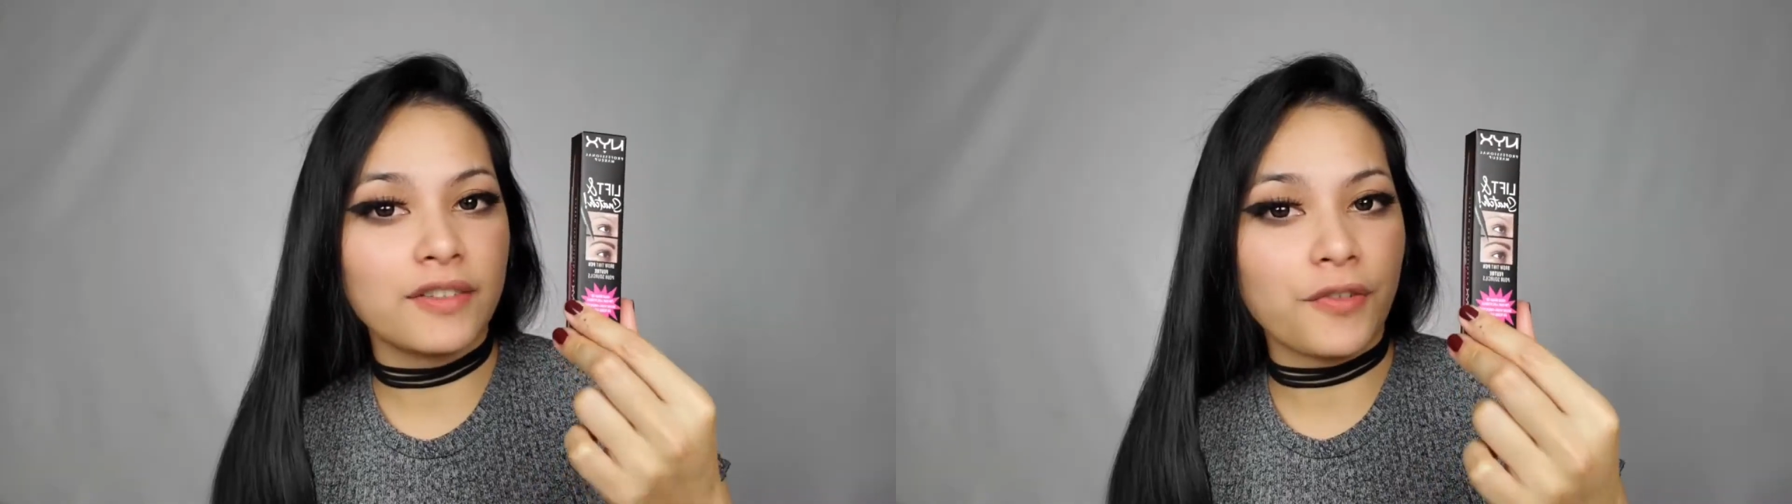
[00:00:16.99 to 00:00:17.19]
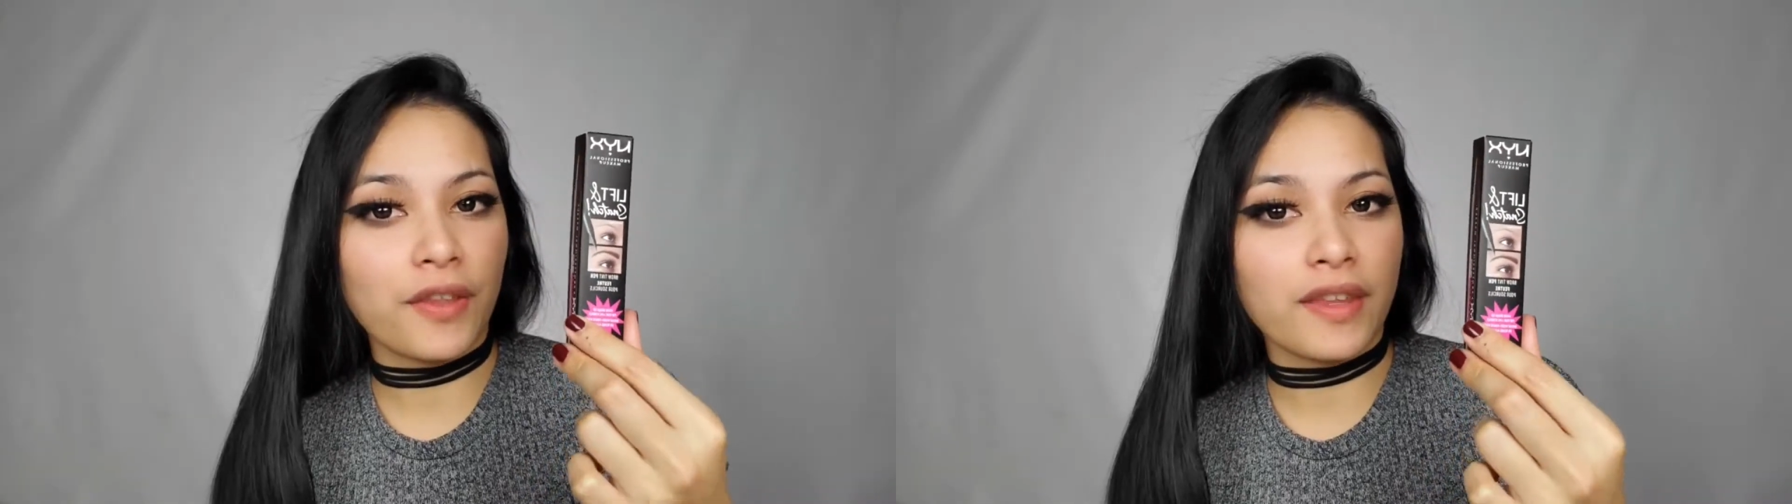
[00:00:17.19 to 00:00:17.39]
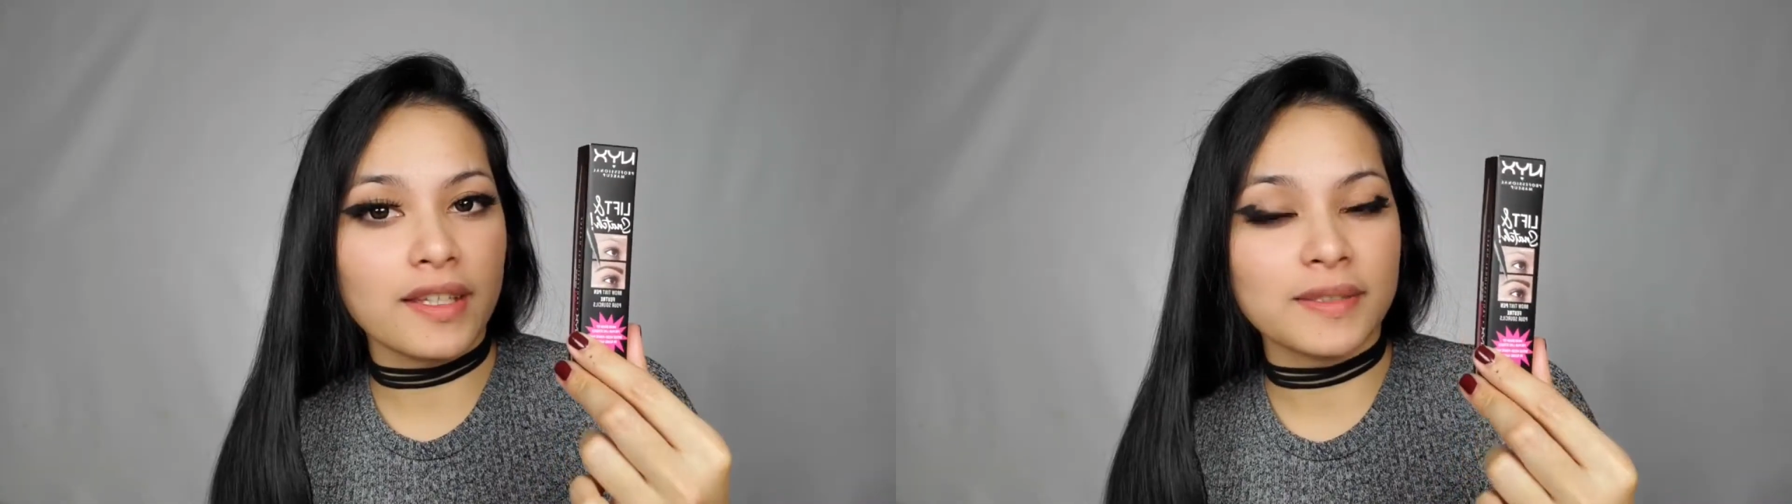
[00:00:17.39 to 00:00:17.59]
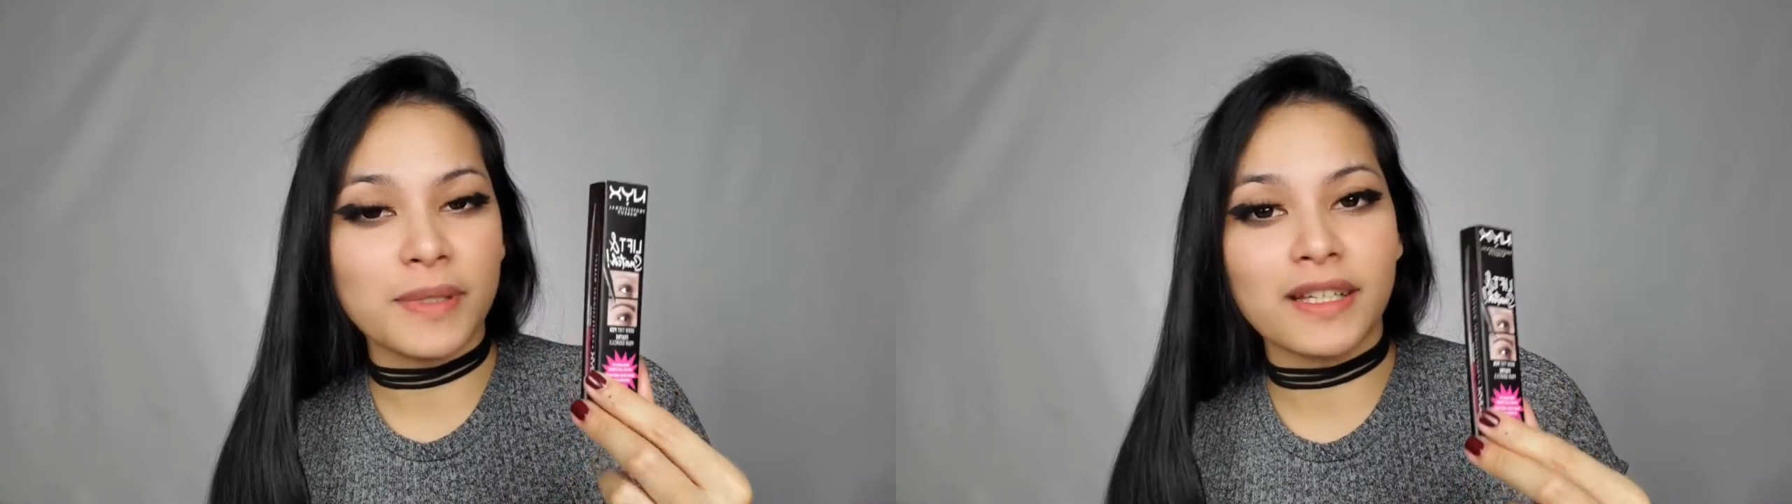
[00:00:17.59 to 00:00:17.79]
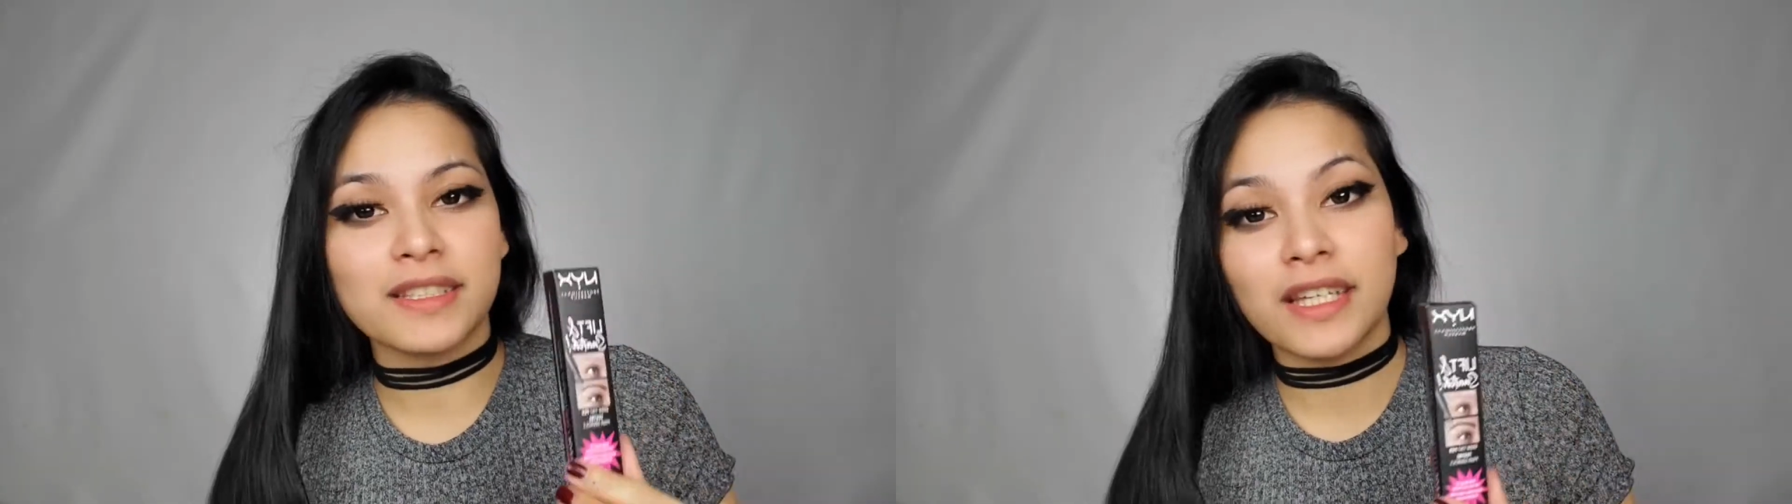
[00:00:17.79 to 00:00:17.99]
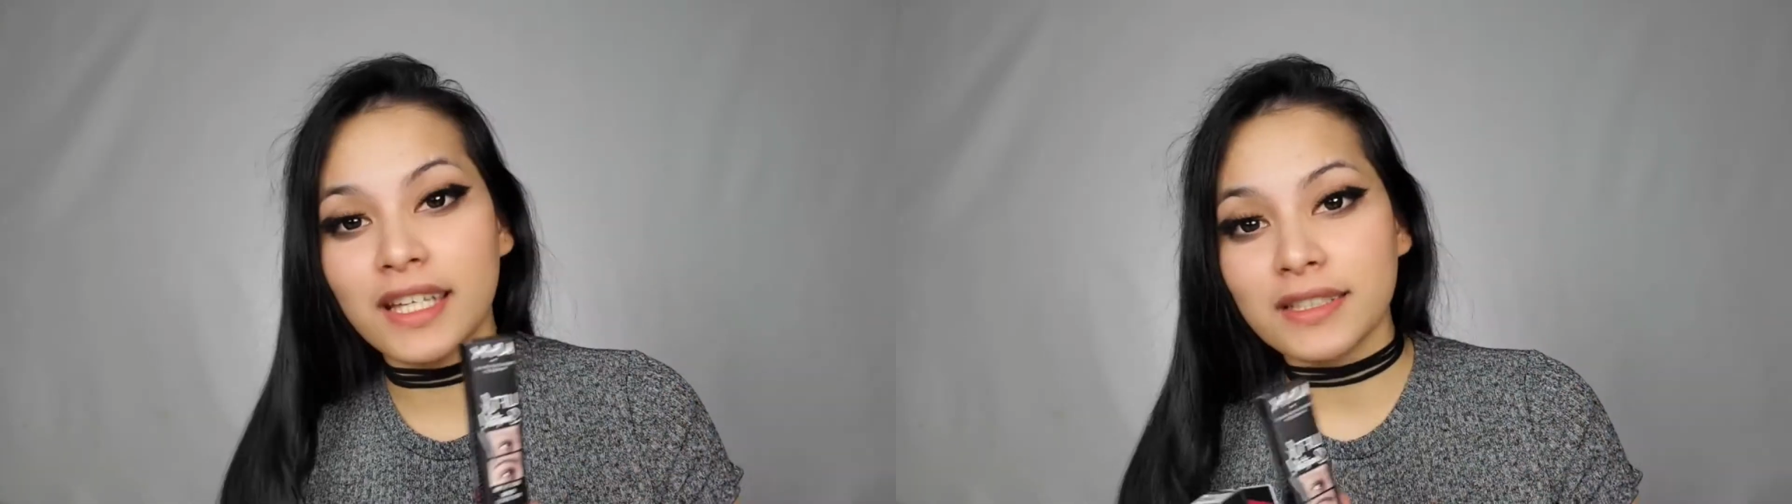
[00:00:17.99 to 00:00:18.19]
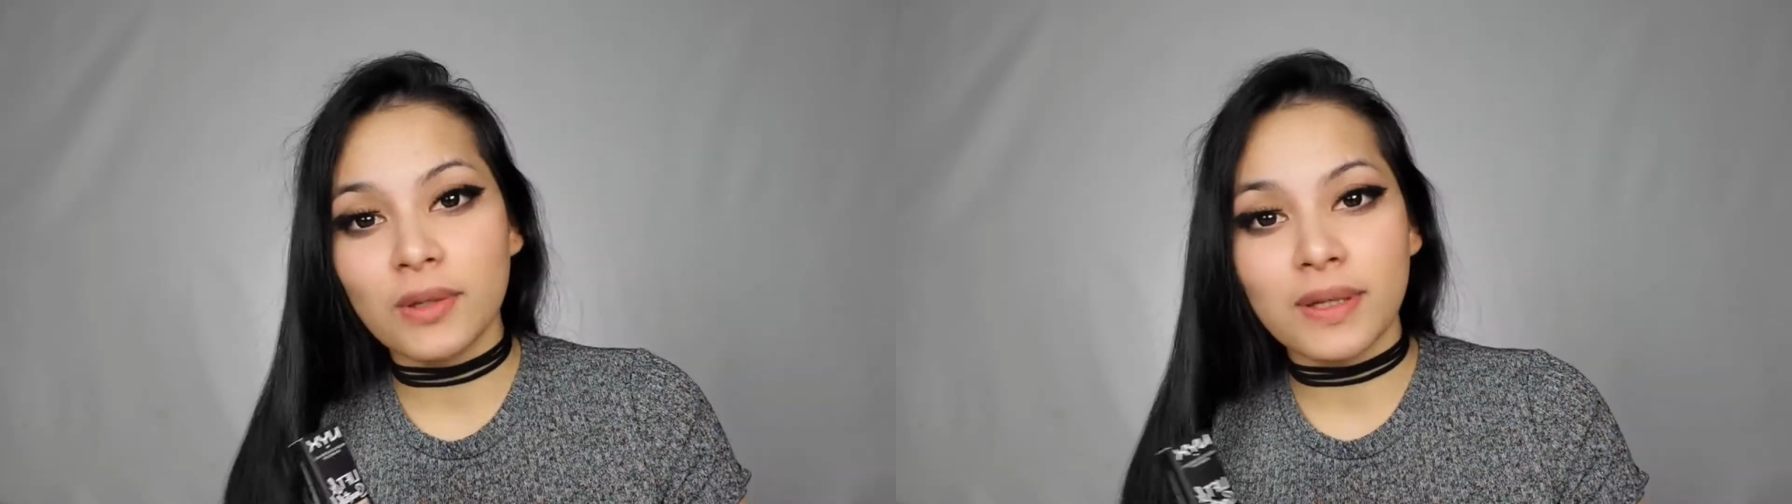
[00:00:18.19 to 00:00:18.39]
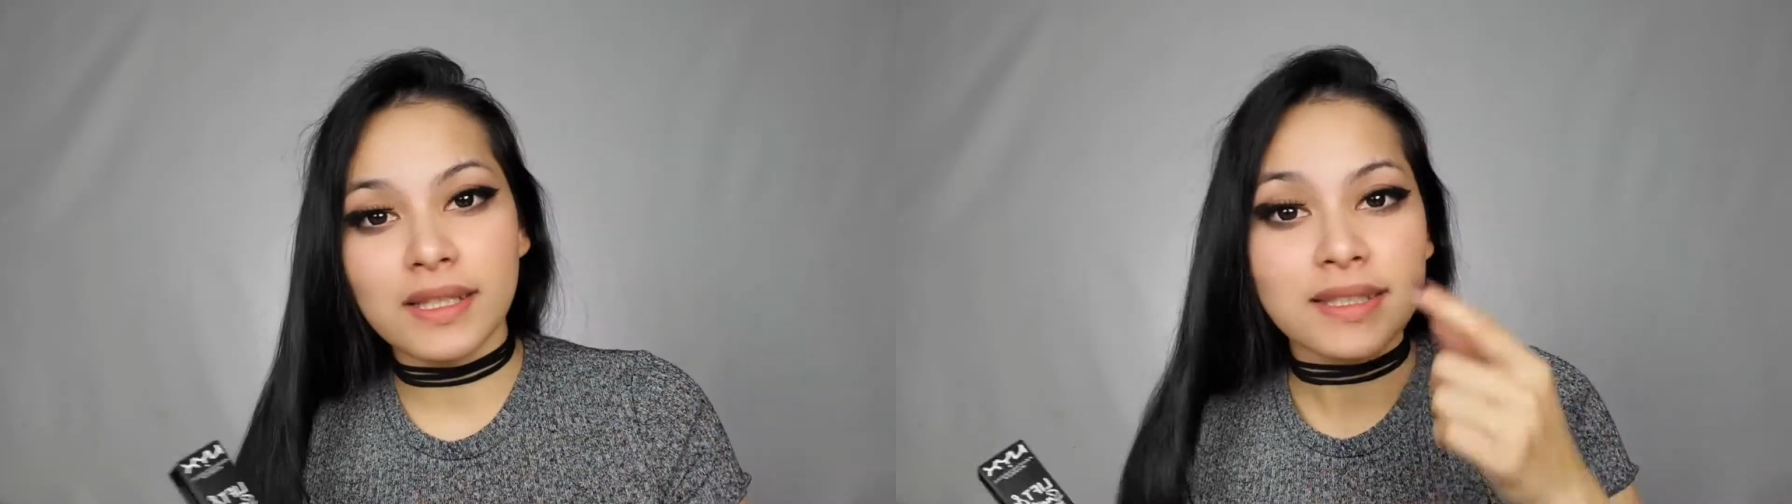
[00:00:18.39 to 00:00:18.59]
for this because as you
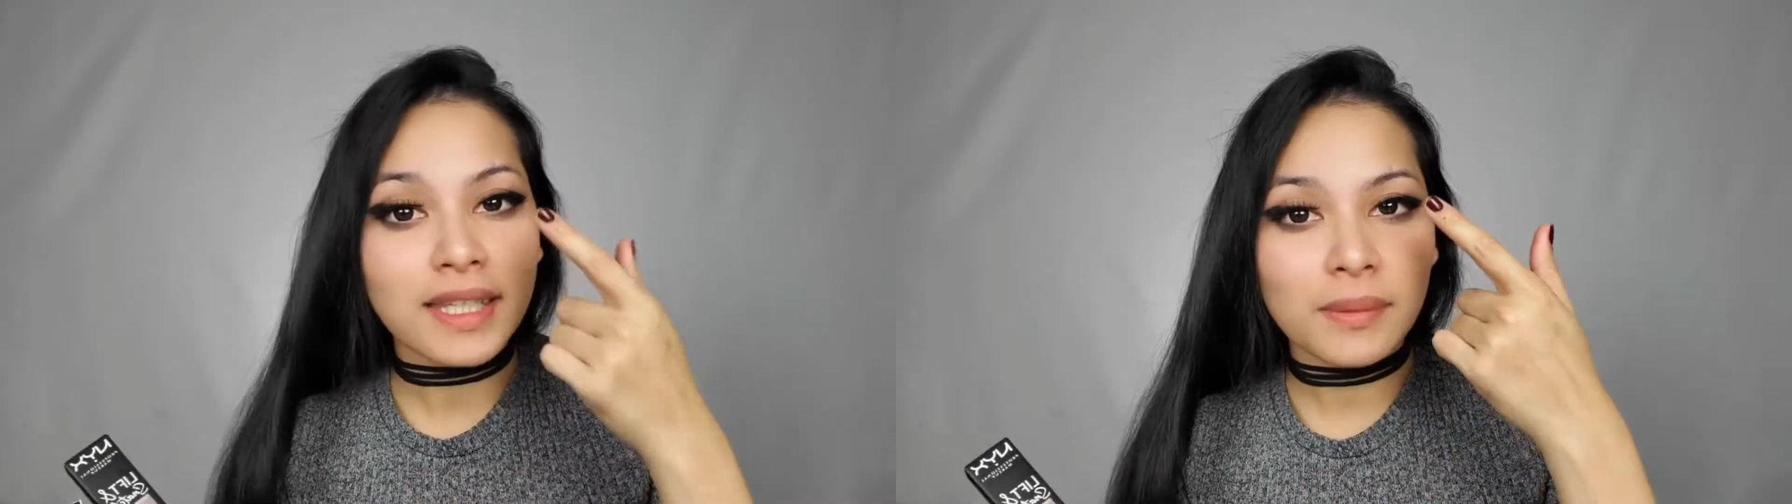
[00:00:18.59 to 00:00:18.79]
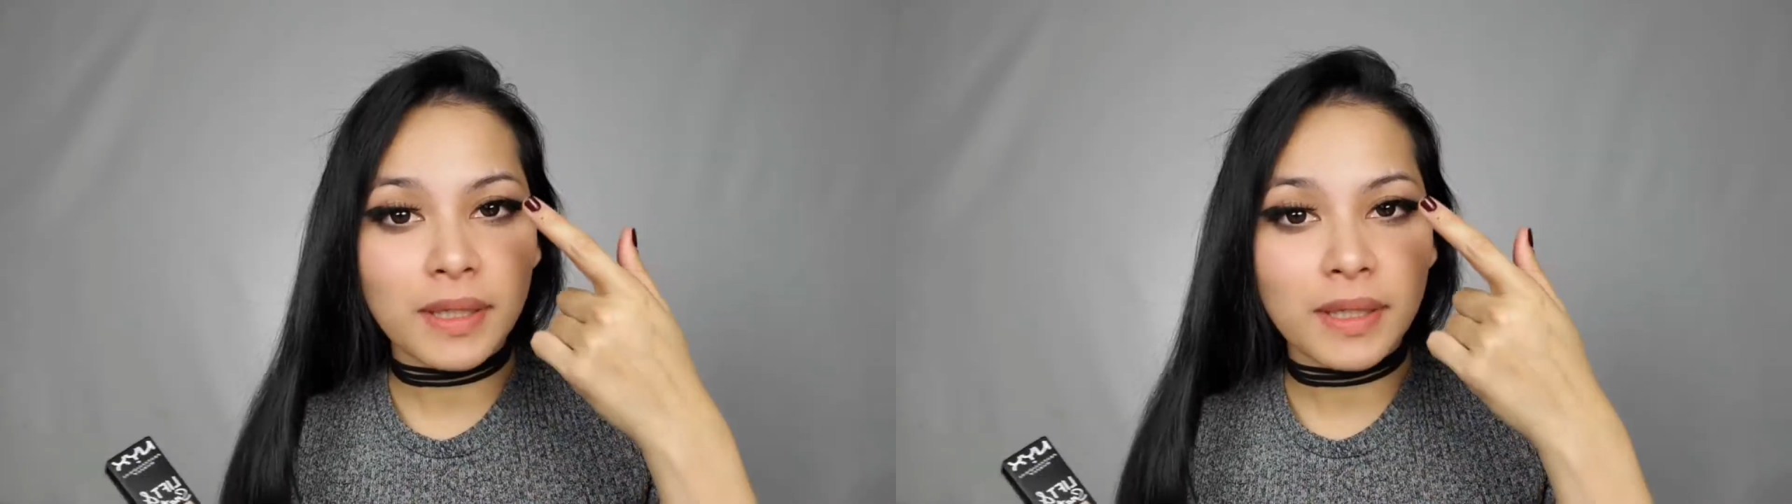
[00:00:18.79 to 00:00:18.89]
can see, my